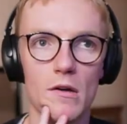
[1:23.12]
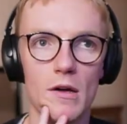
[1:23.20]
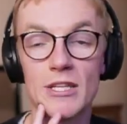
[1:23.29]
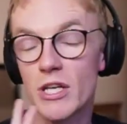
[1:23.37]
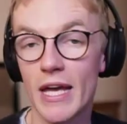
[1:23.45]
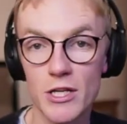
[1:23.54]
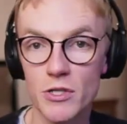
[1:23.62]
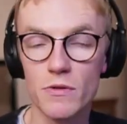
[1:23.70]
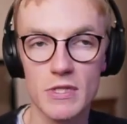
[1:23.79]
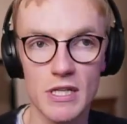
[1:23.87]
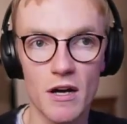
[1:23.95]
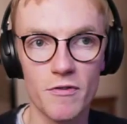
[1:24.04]
educational
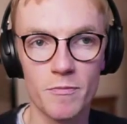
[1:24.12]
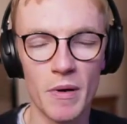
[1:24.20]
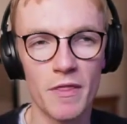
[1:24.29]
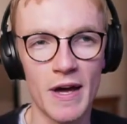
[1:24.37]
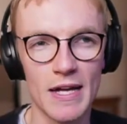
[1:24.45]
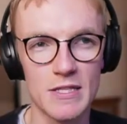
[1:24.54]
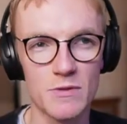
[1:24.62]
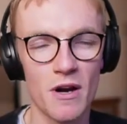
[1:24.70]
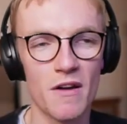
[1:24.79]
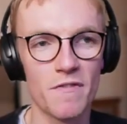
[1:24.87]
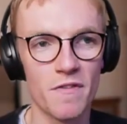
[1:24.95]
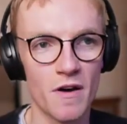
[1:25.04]
stuff, but that's where
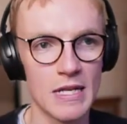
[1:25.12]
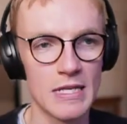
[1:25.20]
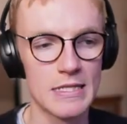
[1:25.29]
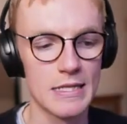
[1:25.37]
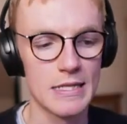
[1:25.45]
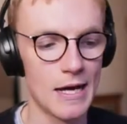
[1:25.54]
I find